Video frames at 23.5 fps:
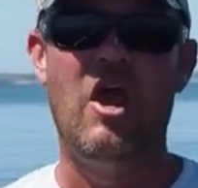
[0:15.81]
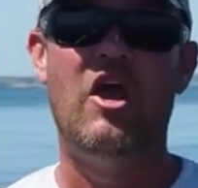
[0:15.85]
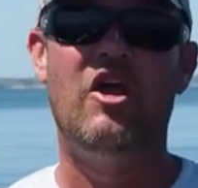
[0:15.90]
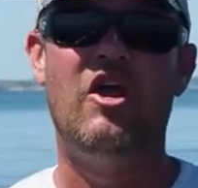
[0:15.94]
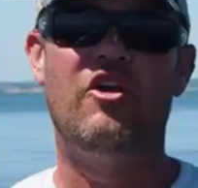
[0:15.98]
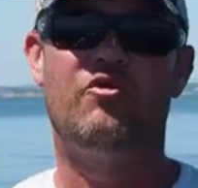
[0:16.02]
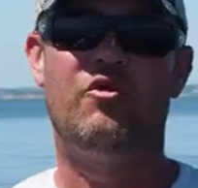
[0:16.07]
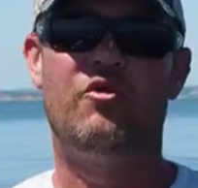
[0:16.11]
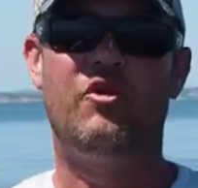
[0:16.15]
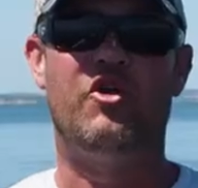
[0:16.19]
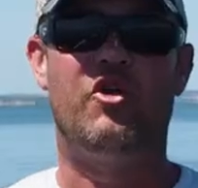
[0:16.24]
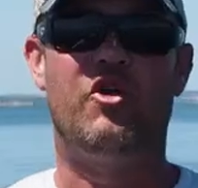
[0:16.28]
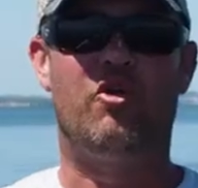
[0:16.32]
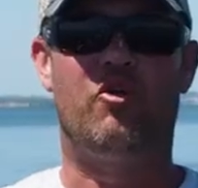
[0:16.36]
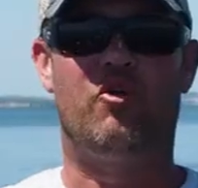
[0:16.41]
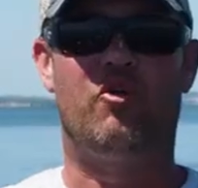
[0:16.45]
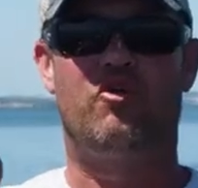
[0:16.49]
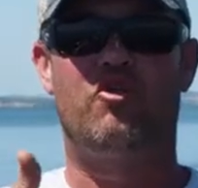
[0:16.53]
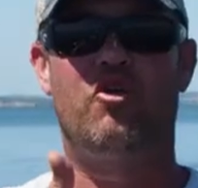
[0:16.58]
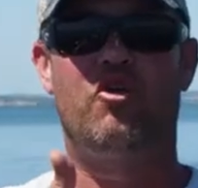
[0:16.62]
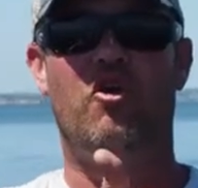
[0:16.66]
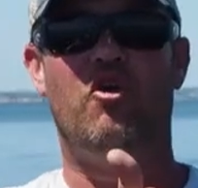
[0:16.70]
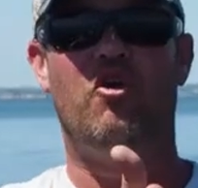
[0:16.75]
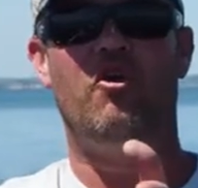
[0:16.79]
is when you're
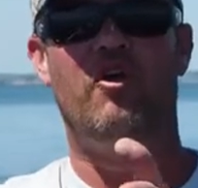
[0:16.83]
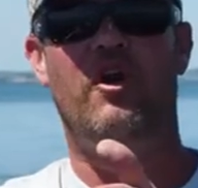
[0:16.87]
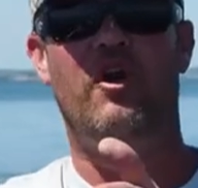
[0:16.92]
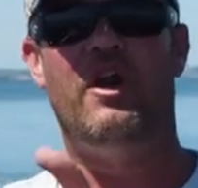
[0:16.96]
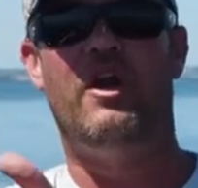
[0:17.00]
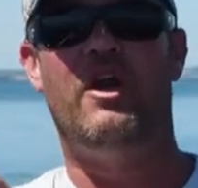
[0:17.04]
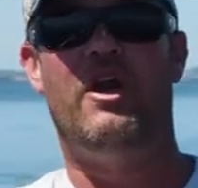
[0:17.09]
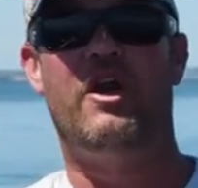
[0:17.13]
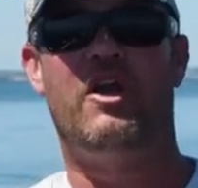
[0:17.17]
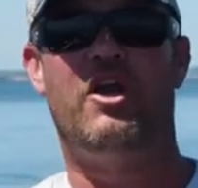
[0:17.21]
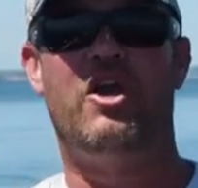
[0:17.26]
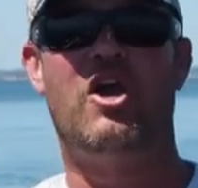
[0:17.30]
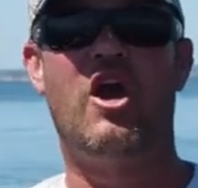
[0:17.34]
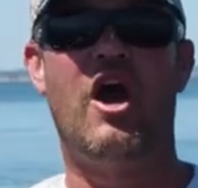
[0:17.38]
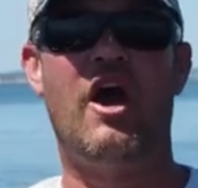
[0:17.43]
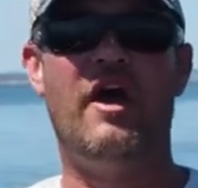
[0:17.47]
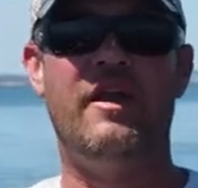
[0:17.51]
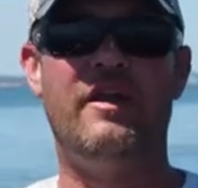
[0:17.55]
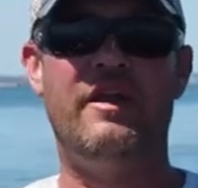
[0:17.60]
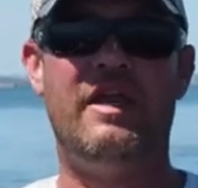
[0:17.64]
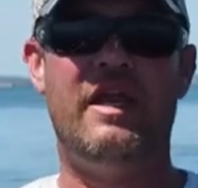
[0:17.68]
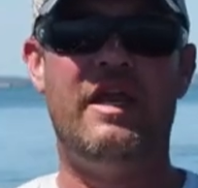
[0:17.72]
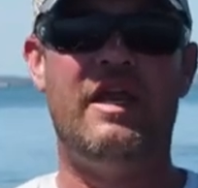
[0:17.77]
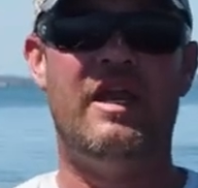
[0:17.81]
turning and
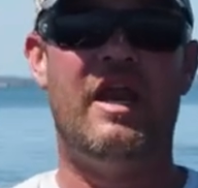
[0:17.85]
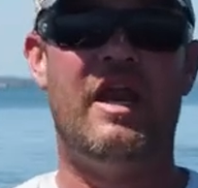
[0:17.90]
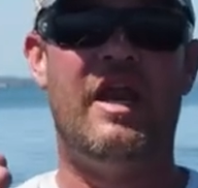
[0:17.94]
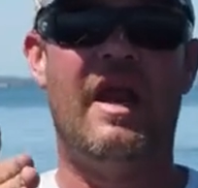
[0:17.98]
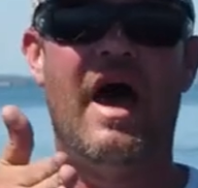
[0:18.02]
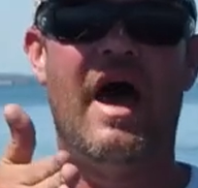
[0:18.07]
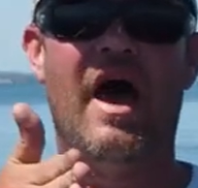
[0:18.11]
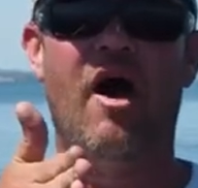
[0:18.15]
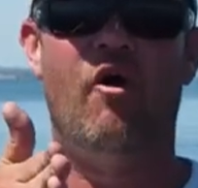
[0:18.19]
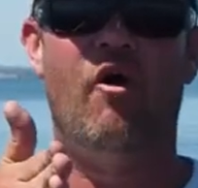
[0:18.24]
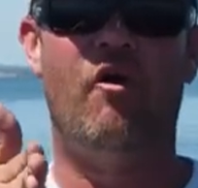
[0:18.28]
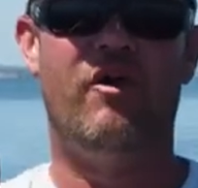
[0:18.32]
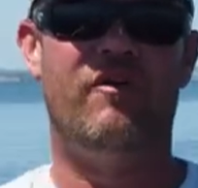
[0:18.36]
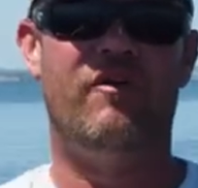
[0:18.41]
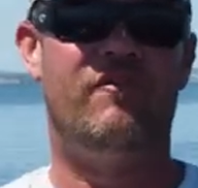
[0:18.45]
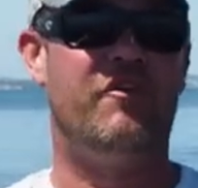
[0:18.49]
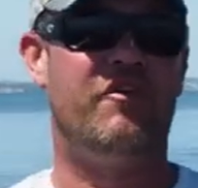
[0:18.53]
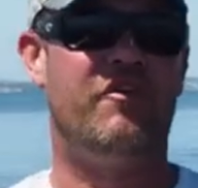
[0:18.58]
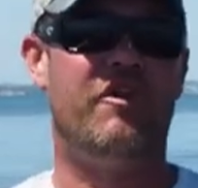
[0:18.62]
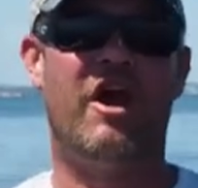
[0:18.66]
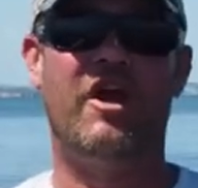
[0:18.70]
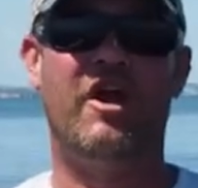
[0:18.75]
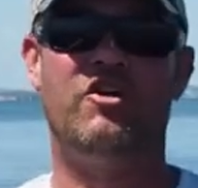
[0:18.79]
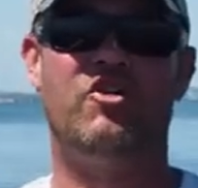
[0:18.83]
cutting in and out, if
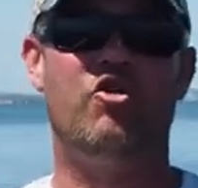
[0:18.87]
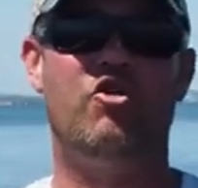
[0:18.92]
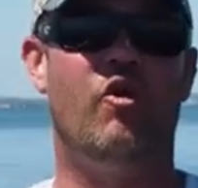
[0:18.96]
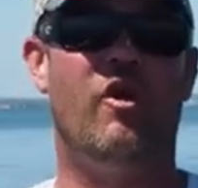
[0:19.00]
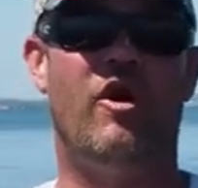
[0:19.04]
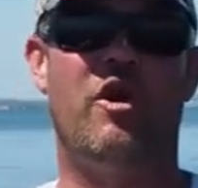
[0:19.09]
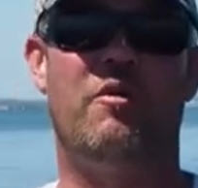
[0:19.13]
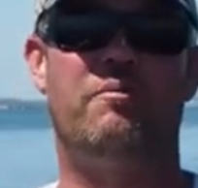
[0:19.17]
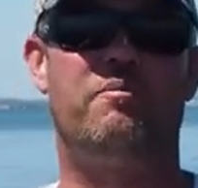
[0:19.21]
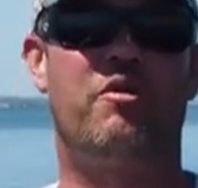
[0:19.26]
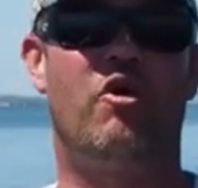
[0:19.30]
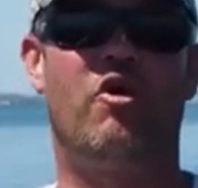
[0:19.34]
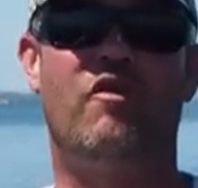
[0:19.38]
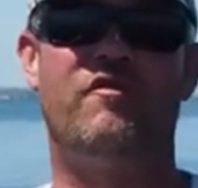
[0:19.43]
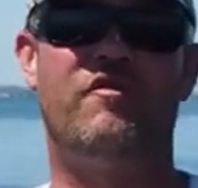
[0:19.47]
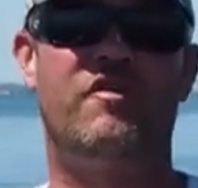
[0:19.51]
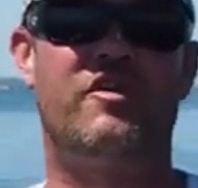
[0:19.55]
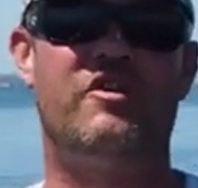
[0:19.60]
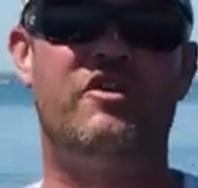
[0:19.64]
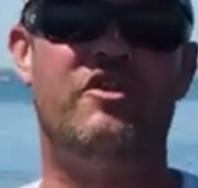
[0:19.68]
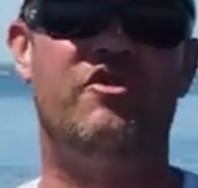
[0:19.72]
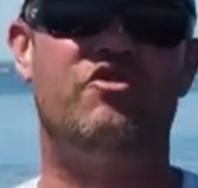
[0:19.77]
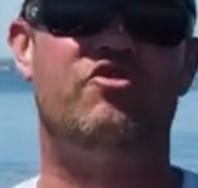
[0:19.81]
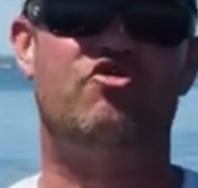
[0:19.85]
you're not doing a
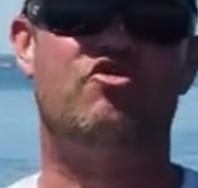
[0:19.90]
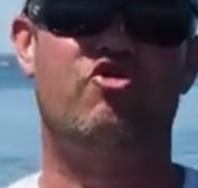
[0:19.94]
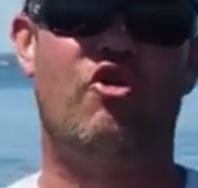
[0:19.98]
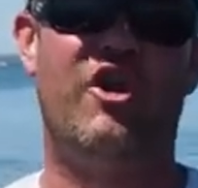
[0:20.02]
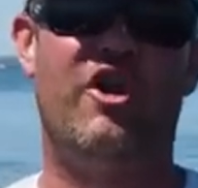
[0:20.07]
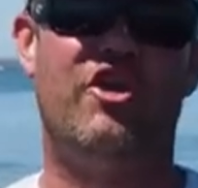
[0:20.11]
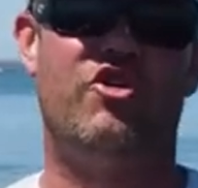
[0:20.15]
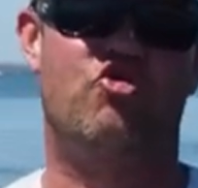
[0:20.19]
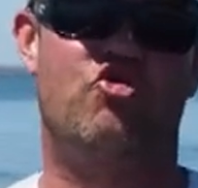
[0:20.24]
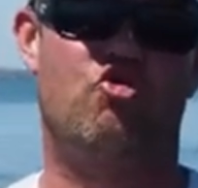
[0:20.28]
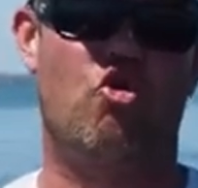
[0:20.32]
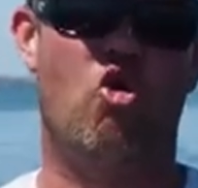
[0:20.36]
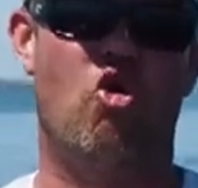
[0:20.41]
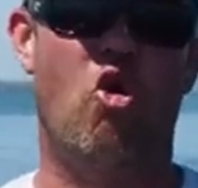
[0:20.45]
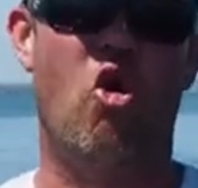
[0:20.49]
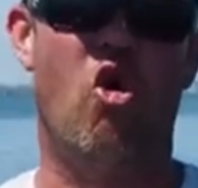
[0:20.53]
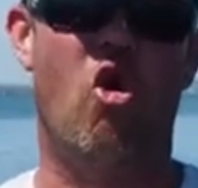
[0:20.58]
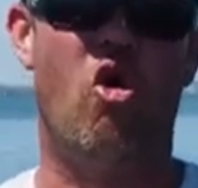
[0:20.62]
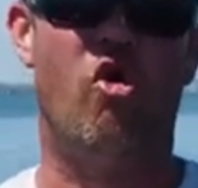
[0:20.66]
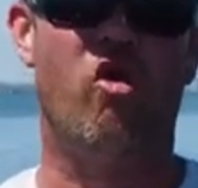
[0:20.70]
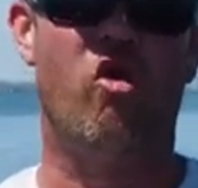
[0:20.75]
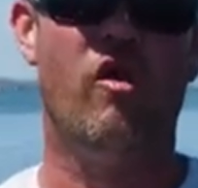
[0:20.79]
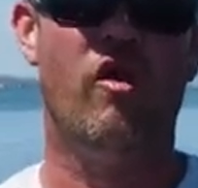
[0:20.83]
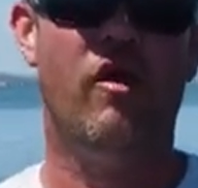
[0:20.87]
perfectly straight
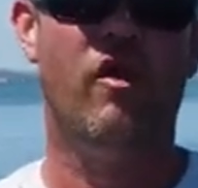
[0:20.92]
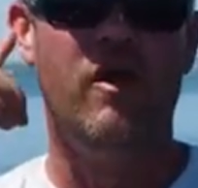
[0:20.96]
troll,